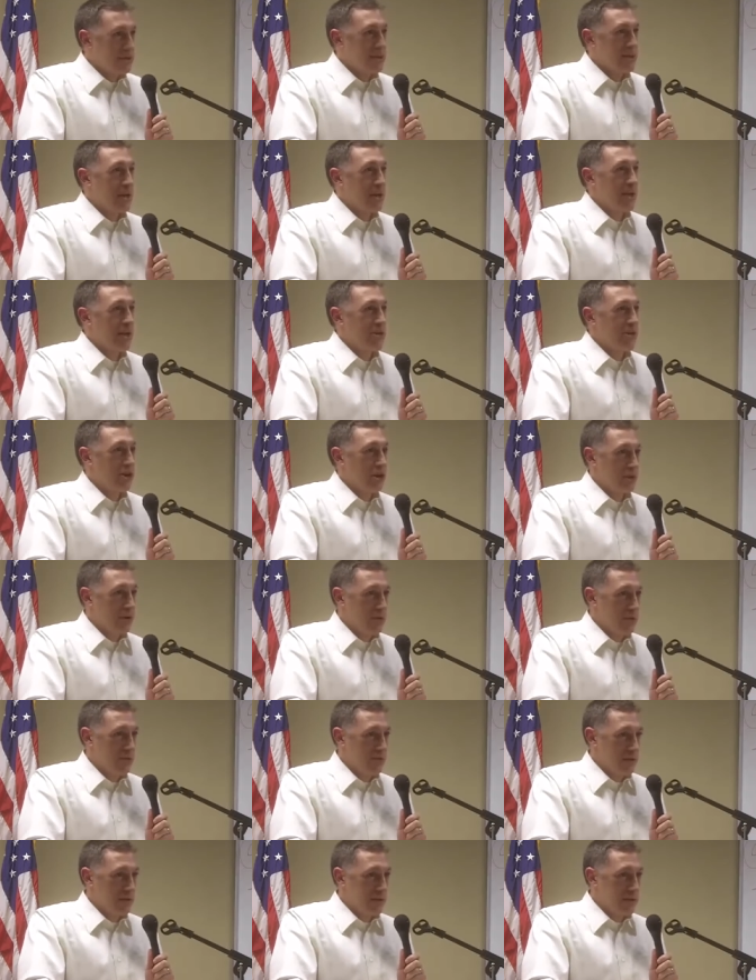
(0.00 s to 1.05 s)
to get
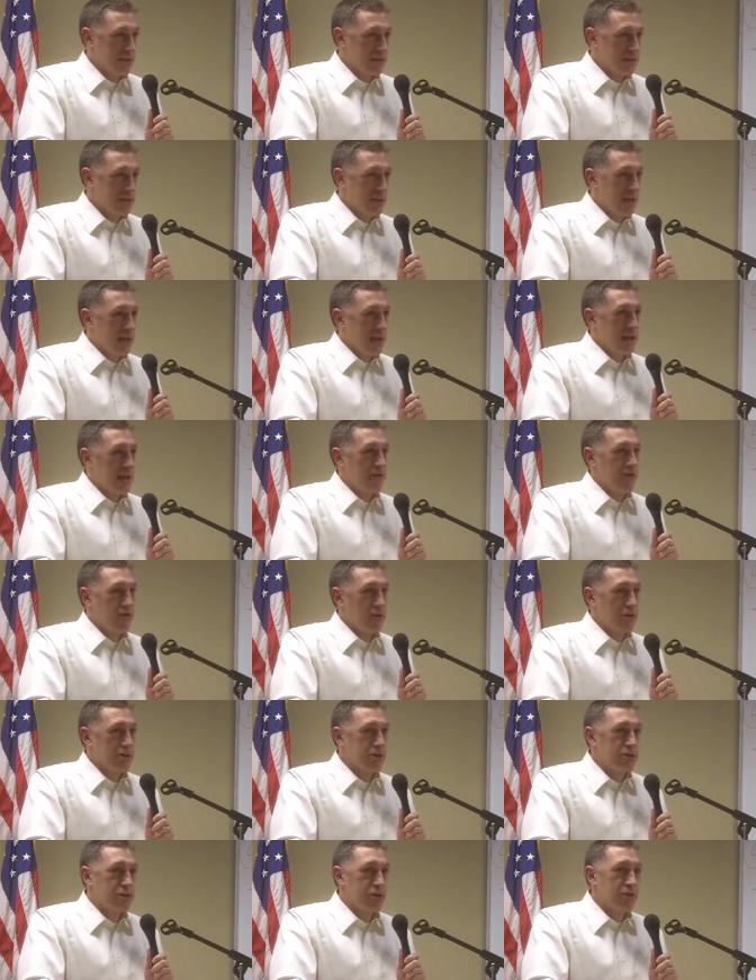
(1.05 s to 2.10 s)
attorney's fees, and to
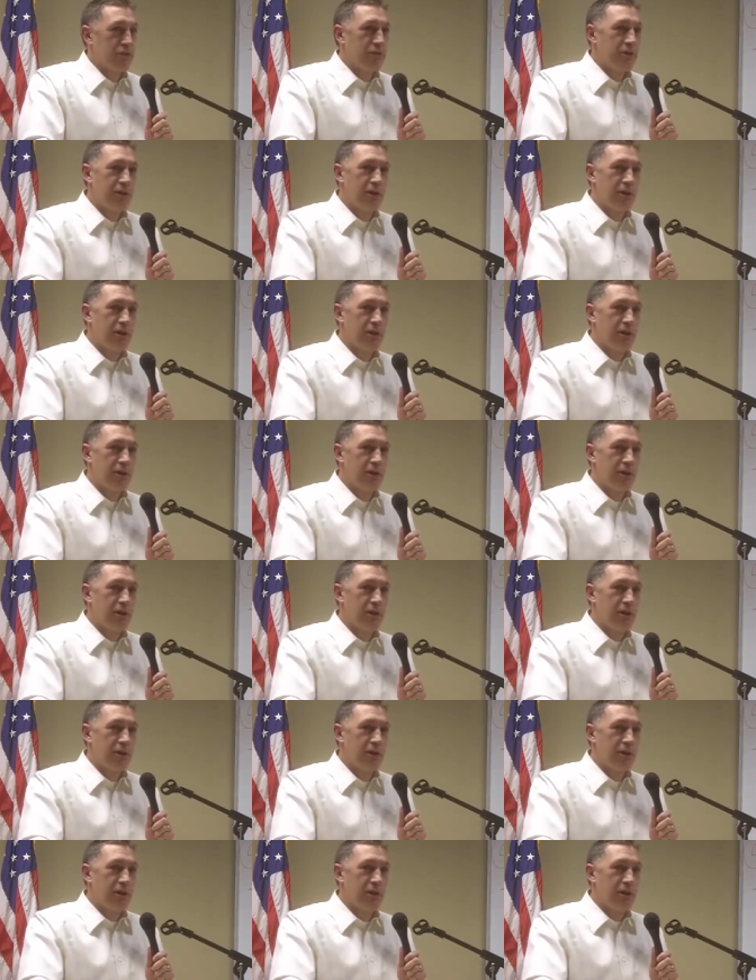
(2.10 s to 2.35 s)
force you